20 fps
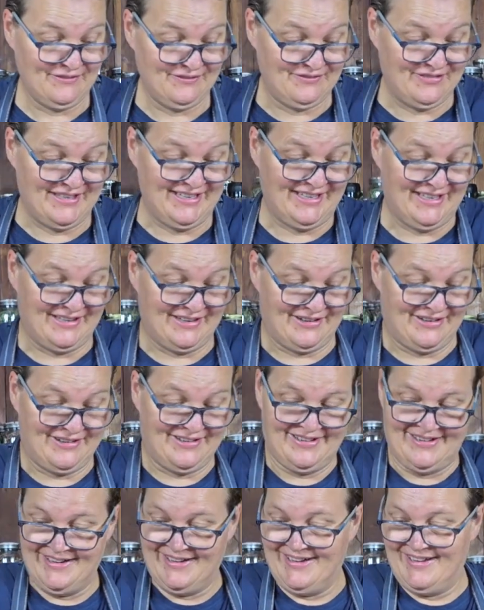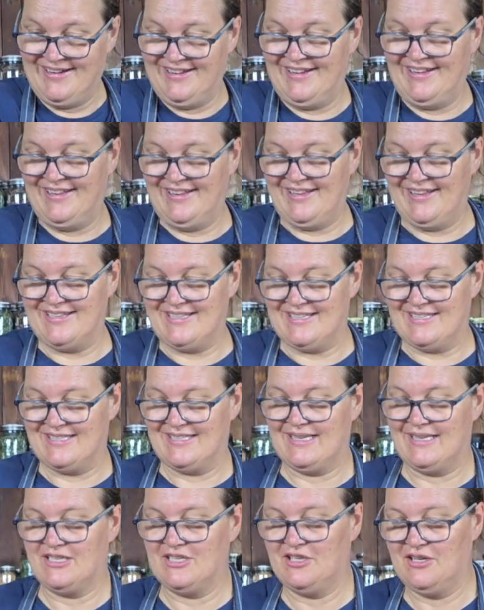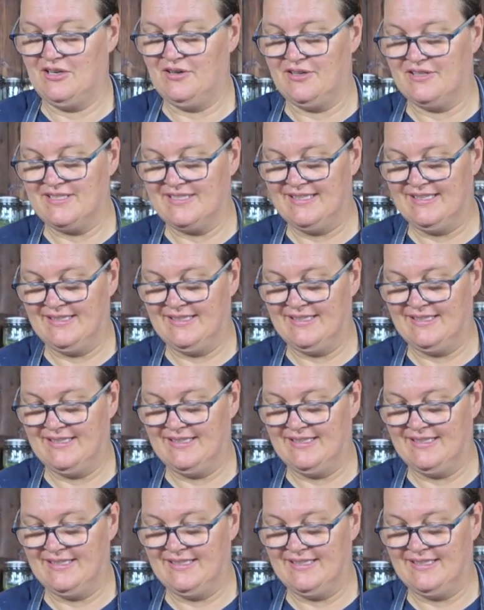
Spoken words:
vinegar. This is such a lot.